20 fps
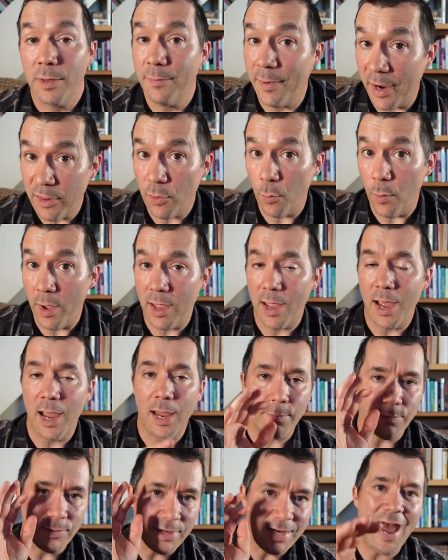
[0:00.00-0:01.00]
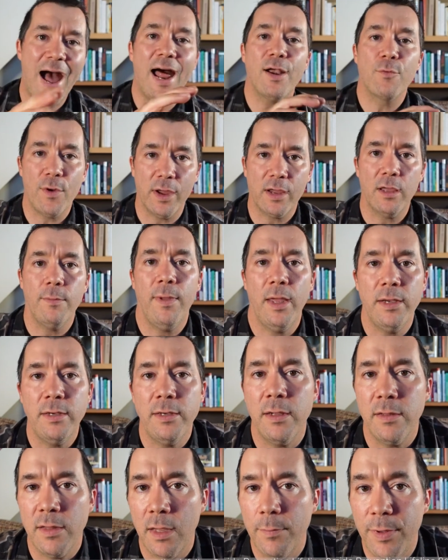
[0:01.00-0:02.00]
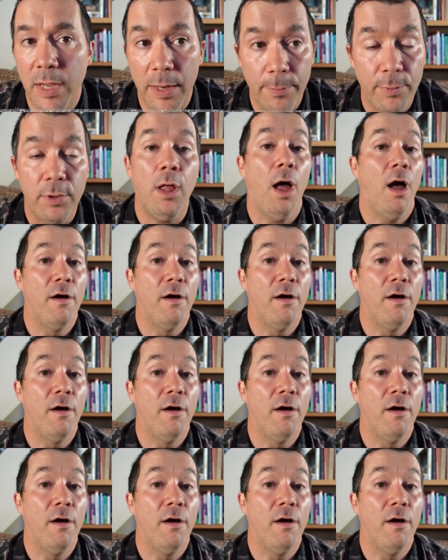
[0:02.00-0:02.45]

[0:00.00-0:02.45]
And by the way, I am not recommending that people